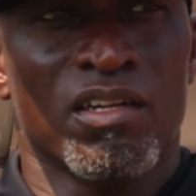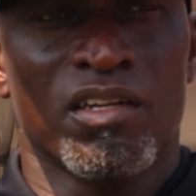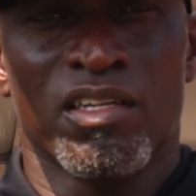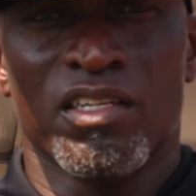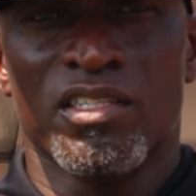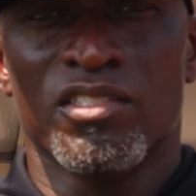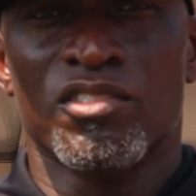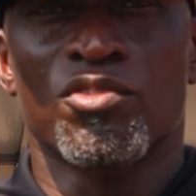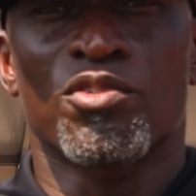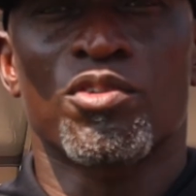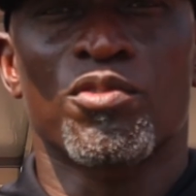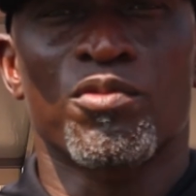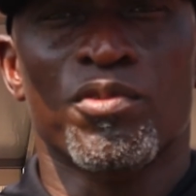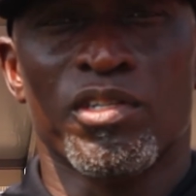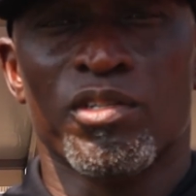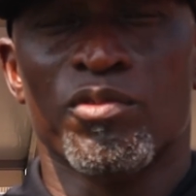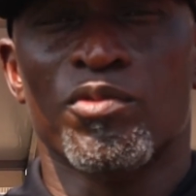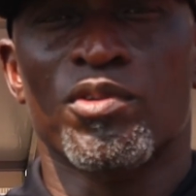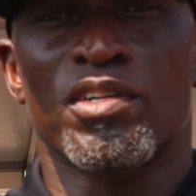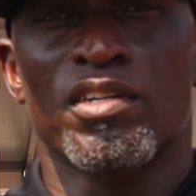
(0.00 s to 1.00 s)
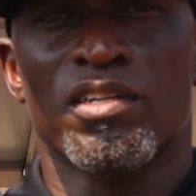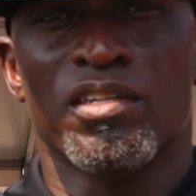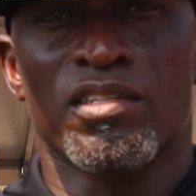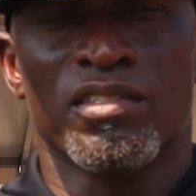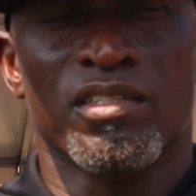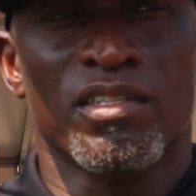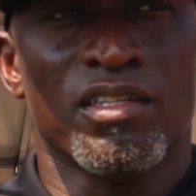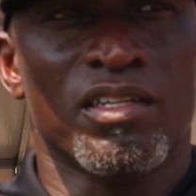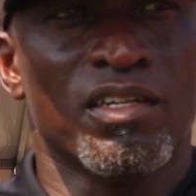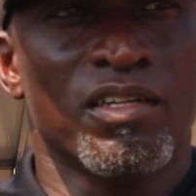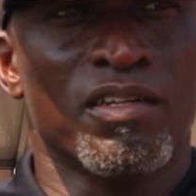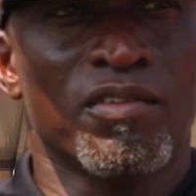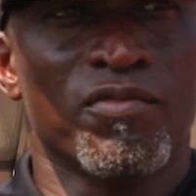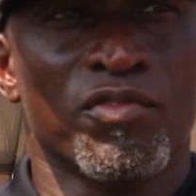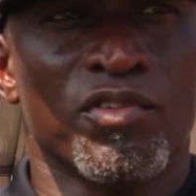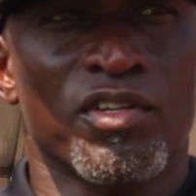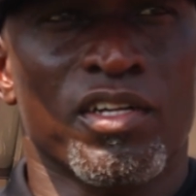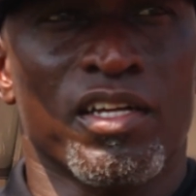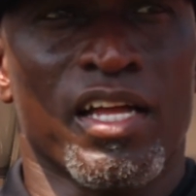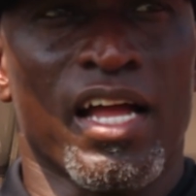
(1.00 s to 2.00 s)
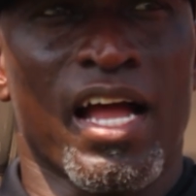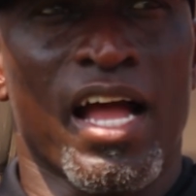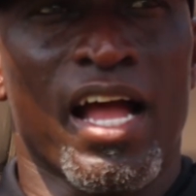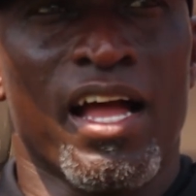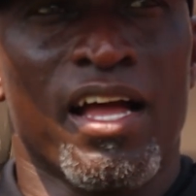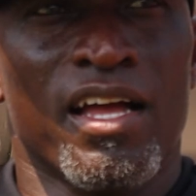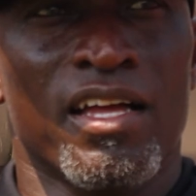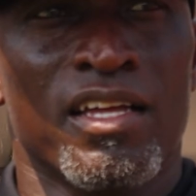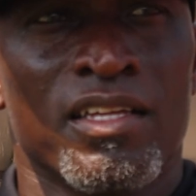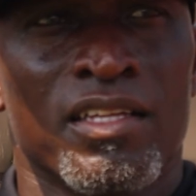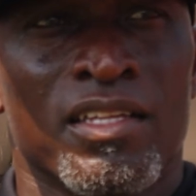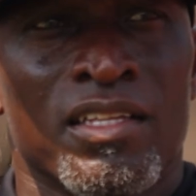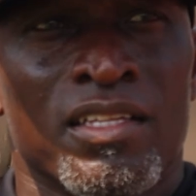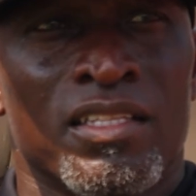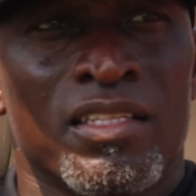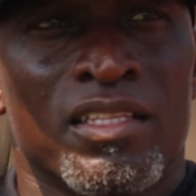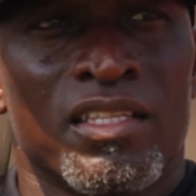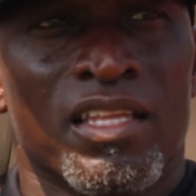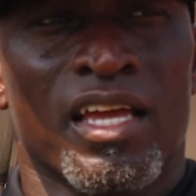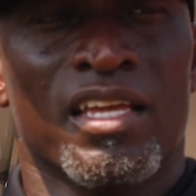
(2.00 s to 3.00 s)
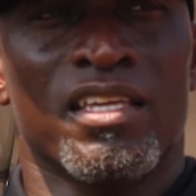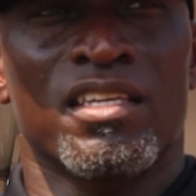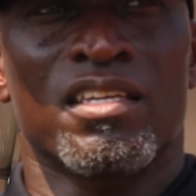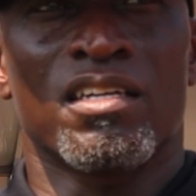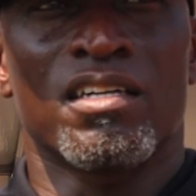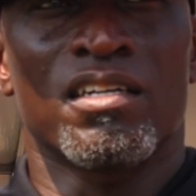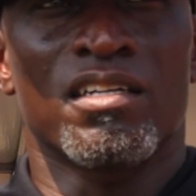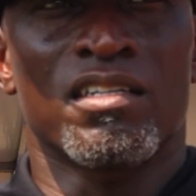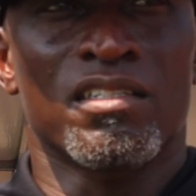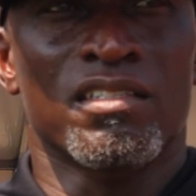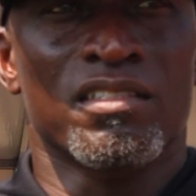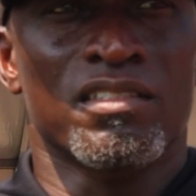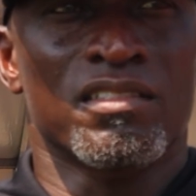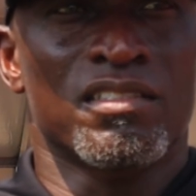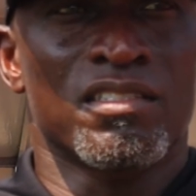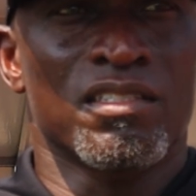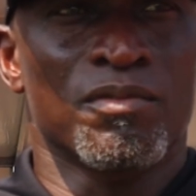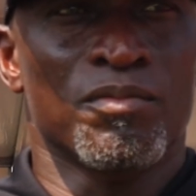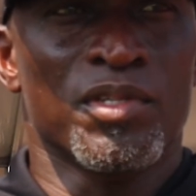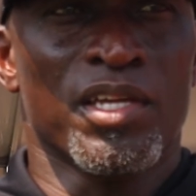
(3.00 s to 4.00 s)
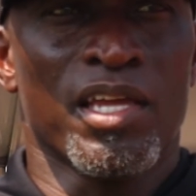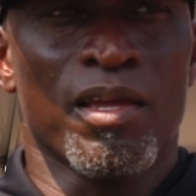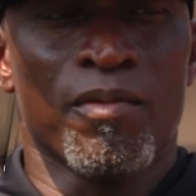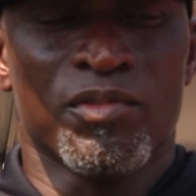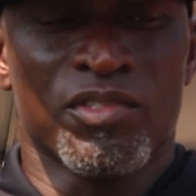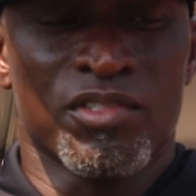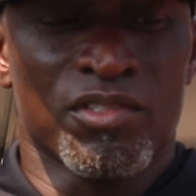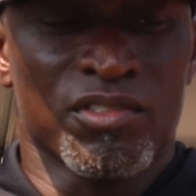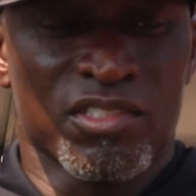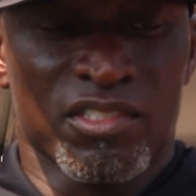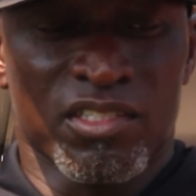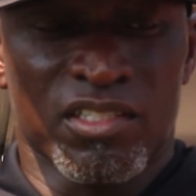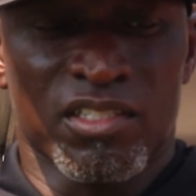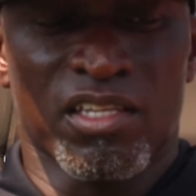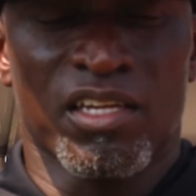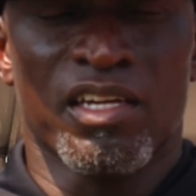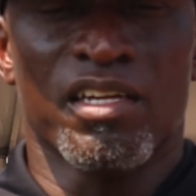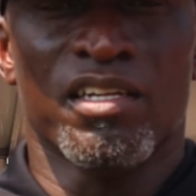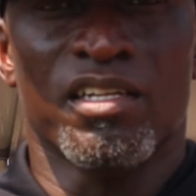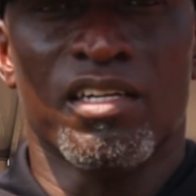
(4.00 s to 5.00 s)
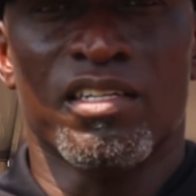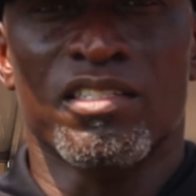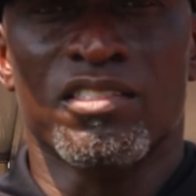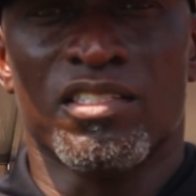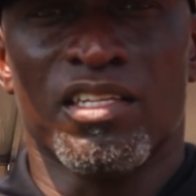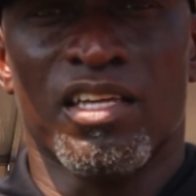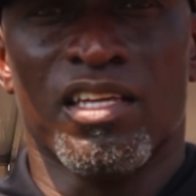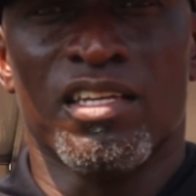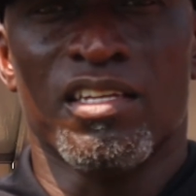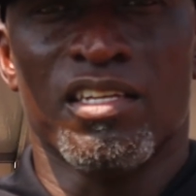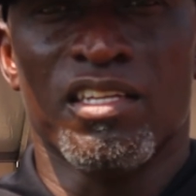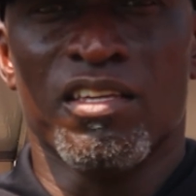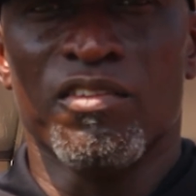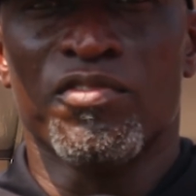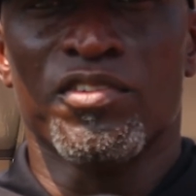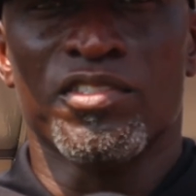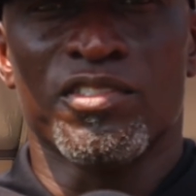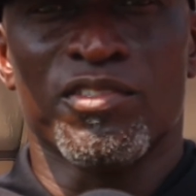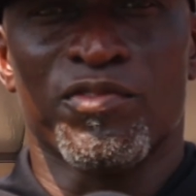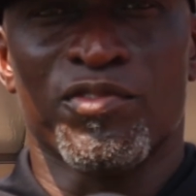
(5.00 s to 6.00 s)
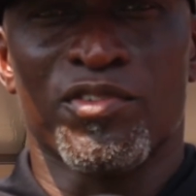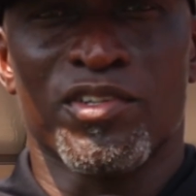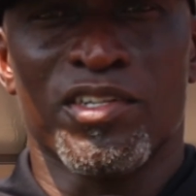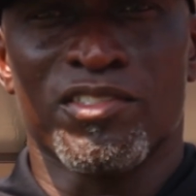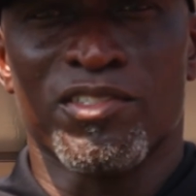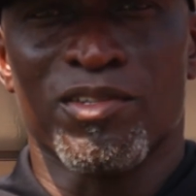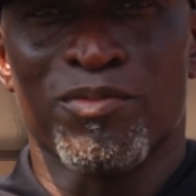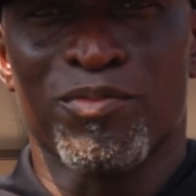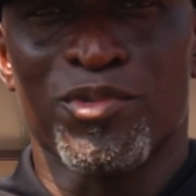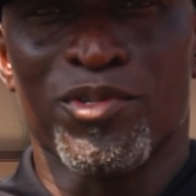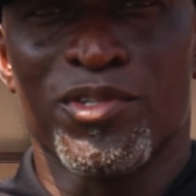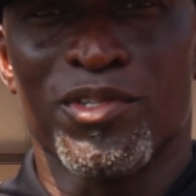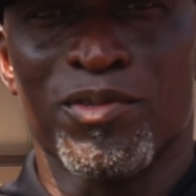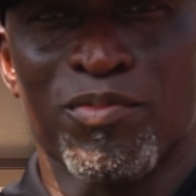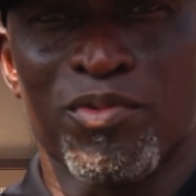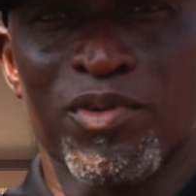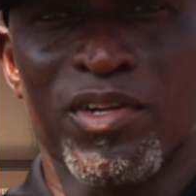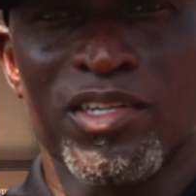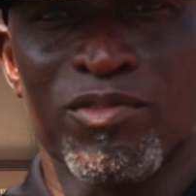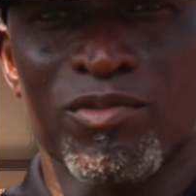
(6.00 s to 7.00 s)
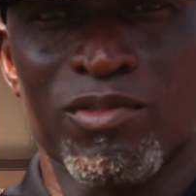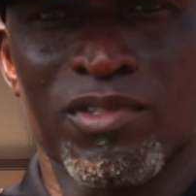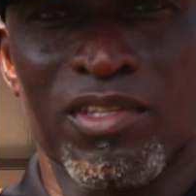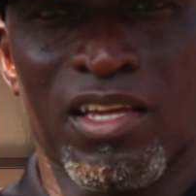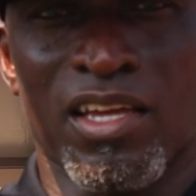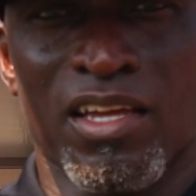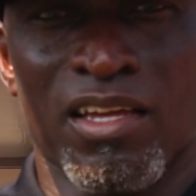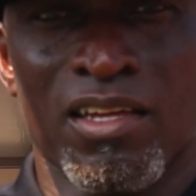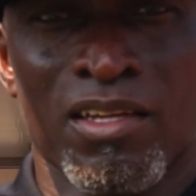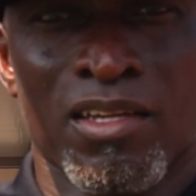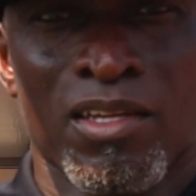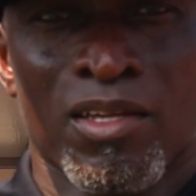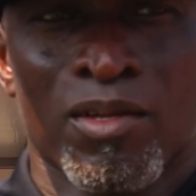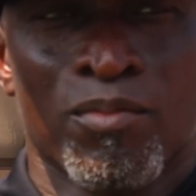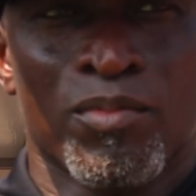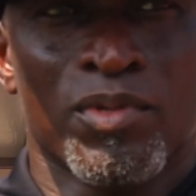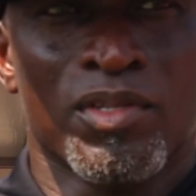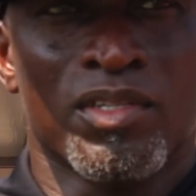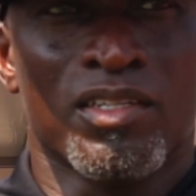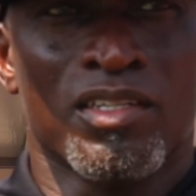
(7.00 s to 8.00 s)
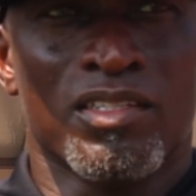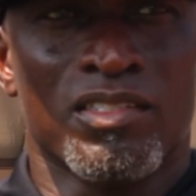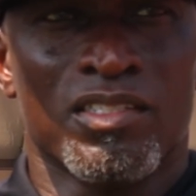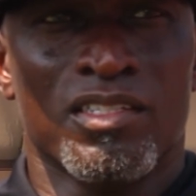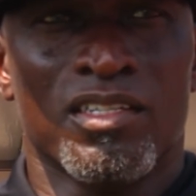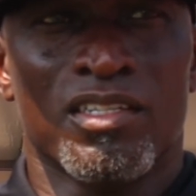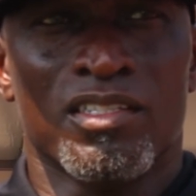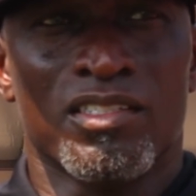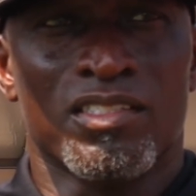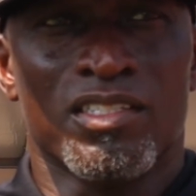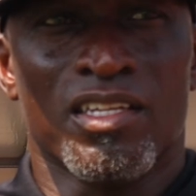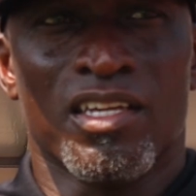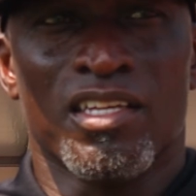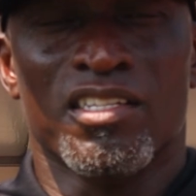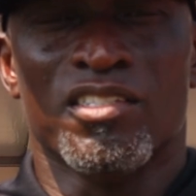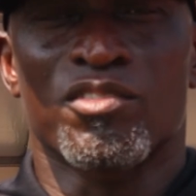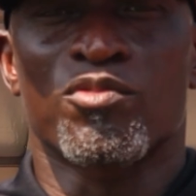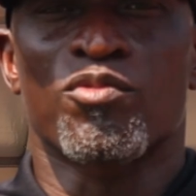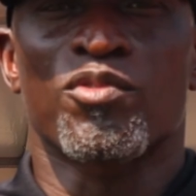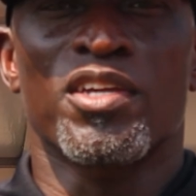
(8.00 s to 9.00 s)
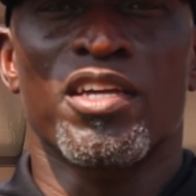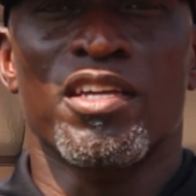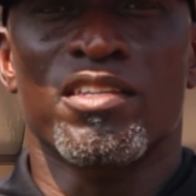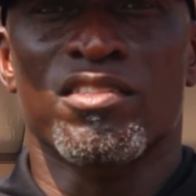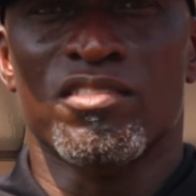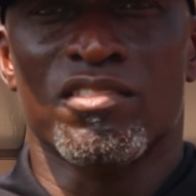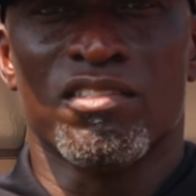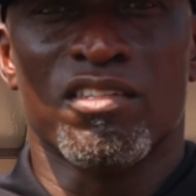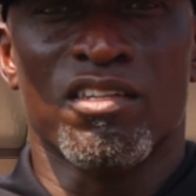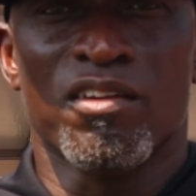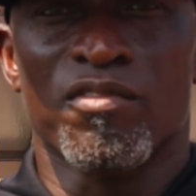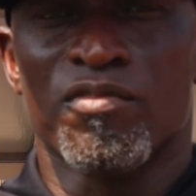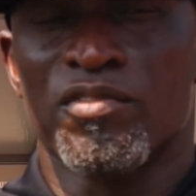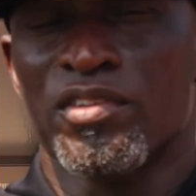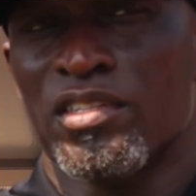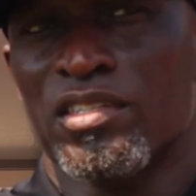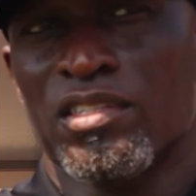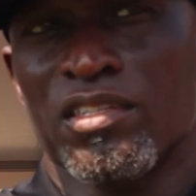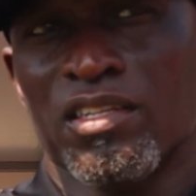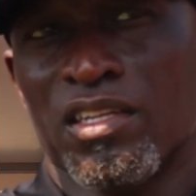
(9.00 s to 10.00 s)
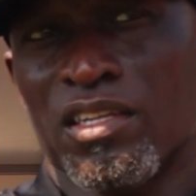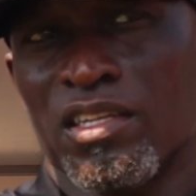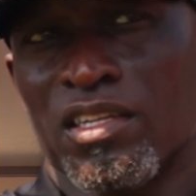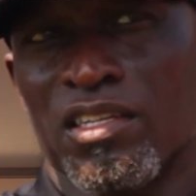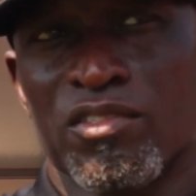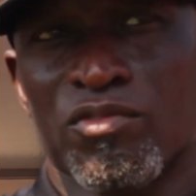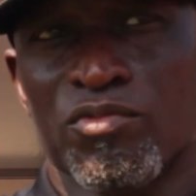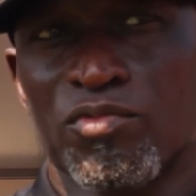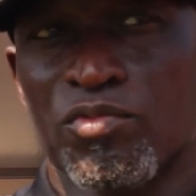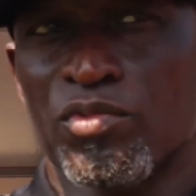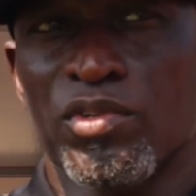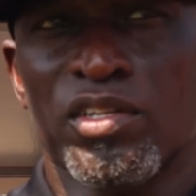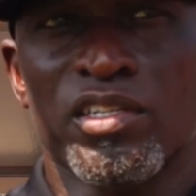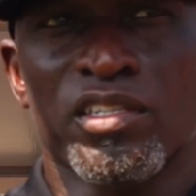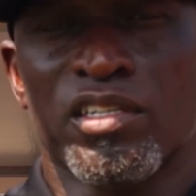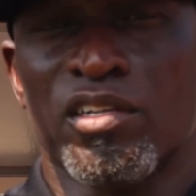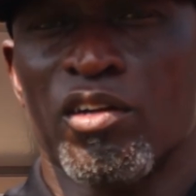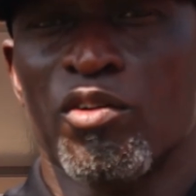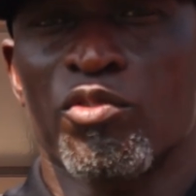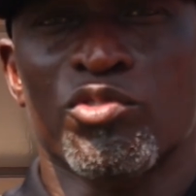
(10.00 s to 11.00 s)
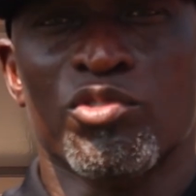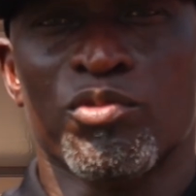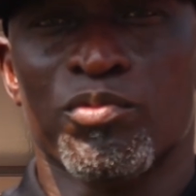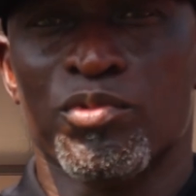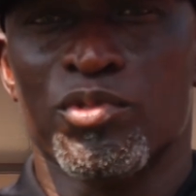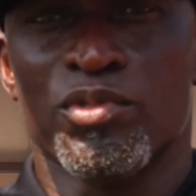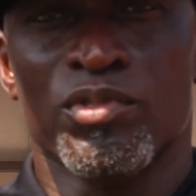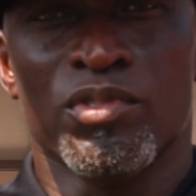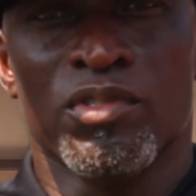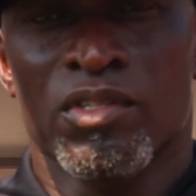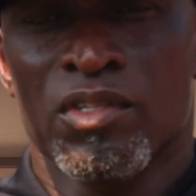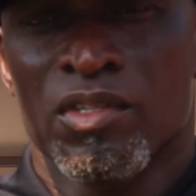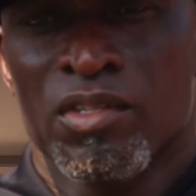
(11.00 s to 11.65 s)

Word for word: He's doing really well for a guy that young to be able to sit there and understand the defensive fronts. I'm pretty impressed with that because he understands his reads and stuff, and he's really coachable.